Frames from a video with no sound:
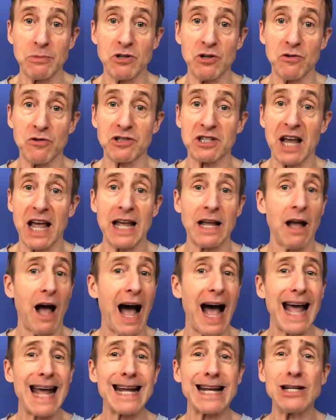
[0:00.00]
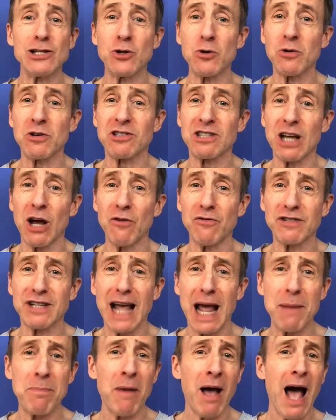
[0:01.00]
You're saying, I can do a
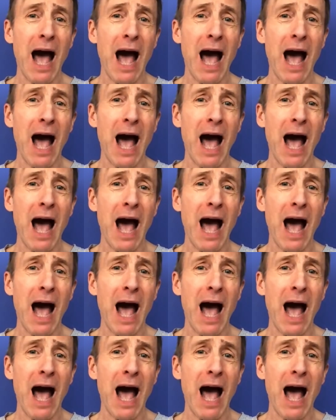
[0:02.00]
self-tape,